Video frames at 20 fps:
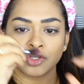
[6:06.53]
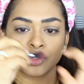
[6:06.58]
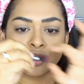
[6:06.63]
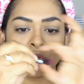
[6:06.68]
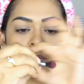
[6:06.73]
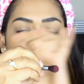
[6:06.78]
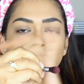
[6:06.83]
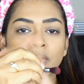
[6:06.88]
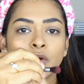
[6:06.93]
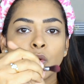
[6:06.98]
You
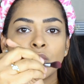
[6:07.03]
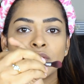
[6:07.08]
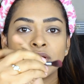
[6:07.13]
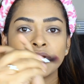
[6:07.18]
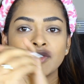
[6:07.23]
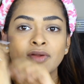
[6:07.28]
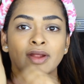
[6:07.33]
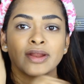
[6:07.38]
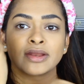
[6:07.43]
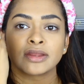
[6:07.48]
don't want to hold
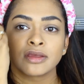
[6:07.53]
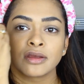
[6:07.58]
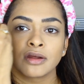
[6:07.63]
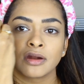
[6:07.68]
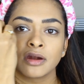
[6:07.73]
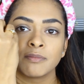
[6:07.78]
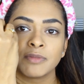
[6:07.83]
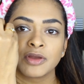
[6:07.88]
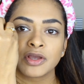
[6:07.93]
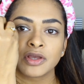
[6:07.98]
it right
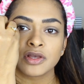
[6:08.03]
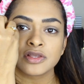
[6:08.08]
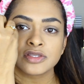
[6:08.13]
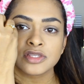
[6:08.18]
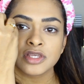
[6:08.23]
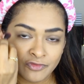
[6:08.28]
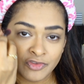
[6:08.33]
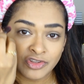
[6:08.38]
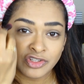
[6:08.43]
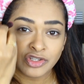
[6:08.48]
here,
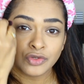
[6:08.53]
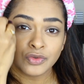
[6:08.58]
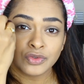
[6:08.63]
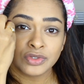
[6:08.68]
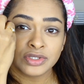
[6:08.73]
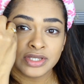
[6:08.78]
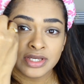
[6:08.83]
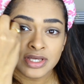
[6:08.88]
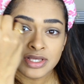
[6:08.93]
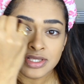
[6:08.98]
because when you do
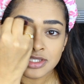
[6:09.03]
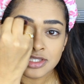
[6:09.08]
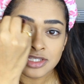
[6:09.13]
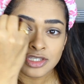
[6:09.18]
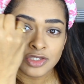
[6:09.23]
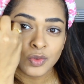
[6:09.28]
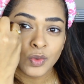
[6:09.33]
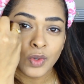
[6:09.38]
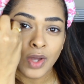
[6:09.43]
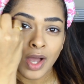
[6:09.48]
this,
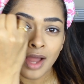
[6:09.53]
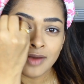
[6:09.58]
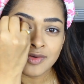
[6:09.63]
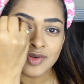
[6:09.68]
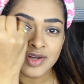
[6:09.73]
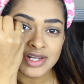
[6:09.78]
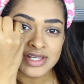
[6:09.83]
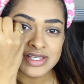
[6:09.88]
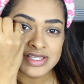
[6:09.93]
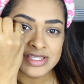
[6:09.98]
you
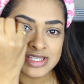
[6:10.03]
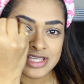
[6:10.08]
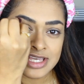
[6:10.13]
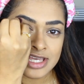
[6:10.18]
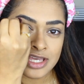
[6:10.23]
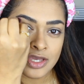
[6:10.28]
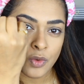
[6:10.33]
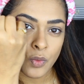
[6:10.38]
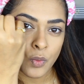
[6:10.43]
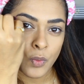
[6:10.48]
can't really
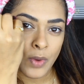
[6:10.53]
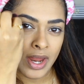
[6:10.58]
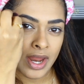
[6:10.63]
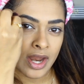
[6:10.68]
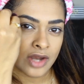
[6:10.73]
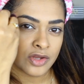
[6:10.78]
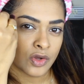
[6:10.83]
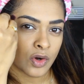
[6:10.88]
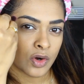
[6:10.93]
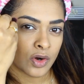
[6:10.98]
see
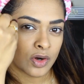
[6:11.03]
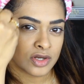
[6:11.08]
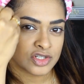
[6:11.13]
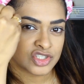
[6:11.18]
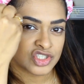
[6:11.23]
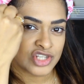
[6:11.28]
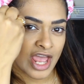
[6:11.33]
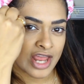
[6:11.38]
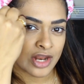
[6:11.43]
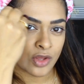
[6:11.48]
where your
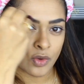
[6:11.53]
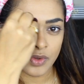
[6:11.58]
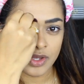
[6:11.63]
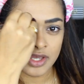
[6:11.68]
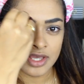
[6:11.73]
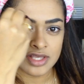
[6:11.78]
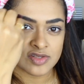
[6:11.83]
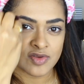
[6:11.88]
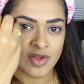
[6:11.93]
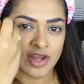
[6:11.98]
shadow
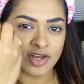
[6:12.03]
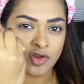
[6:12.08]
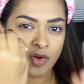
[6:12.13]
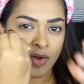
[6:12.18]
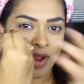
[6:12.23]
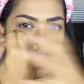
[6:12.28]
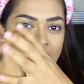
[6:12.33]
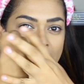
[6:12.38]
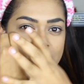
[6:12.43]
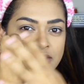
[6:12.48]
is, right?
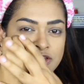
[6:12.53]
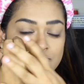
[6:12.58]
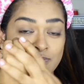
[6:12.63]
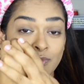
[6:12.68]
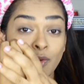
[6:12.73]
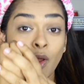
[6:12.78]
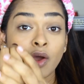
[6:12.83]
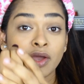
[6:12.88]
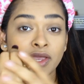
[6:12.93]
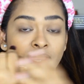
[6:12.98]
Your hand is
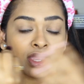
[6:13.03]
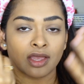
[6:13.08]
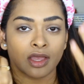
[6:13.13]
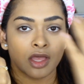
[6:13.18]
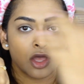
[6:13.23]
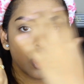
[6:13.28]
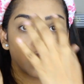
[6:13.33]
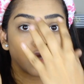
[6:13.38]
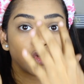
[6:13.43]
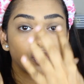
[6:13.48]

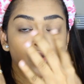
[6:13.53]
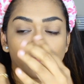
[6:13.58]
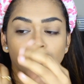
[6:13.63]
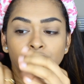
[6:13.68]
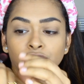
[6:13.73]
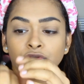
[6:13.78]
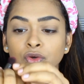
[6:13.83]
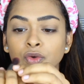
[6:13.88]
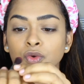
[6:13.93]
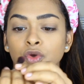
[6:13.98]
blocking your
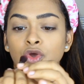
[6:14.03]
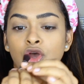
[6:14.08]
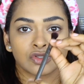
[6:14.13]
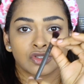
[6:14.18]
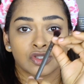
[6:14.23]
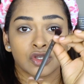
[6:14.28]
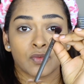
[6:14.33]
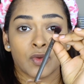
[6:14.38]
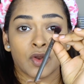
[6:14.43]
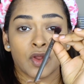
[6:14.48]
view.
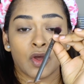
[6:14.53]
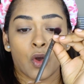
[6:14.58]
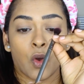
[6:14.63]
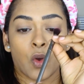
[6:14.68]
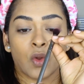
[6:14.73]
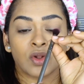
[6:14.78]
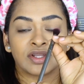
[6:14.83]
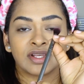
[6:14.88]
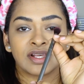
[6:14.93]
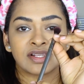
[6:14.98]
So you want to
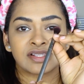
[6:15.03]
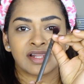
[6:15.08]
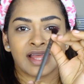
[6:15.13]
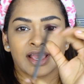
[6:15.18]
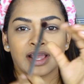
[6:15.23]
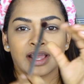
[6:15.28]
hold this